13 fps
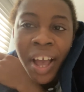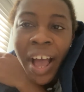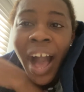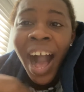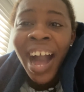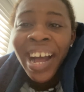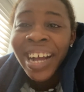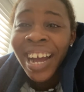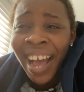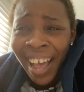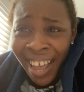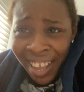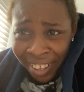
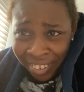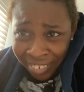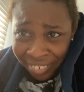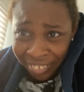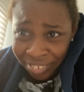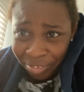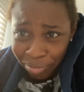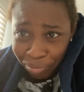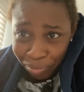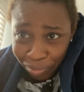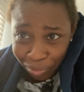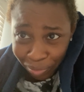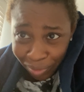Aka,
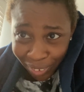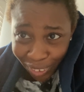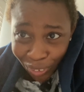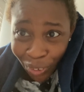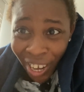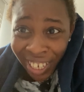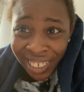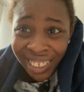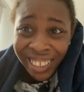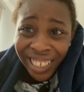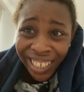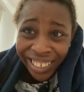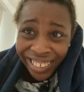you are
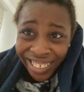needed.